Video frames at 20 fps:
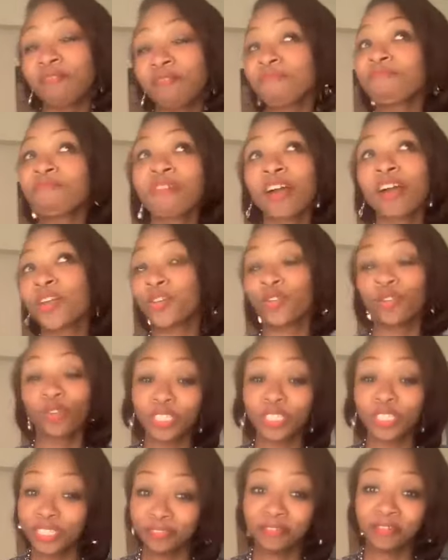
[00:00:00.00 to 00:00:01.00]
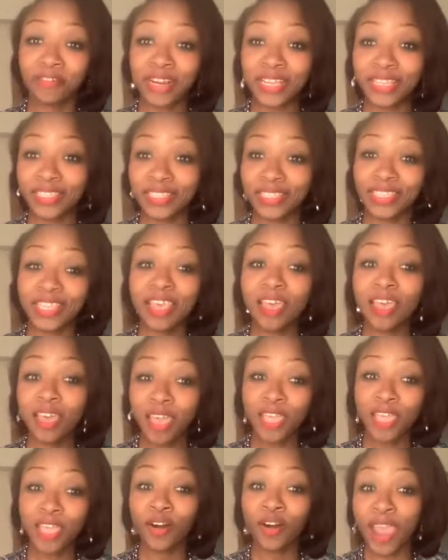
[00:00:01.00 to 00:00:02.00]
a, a huge difference
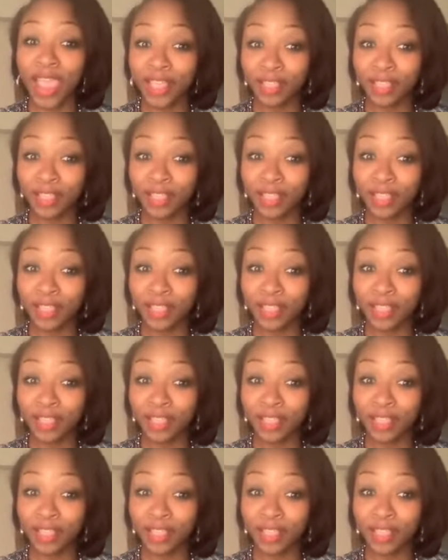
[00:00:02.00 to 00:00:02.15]
in your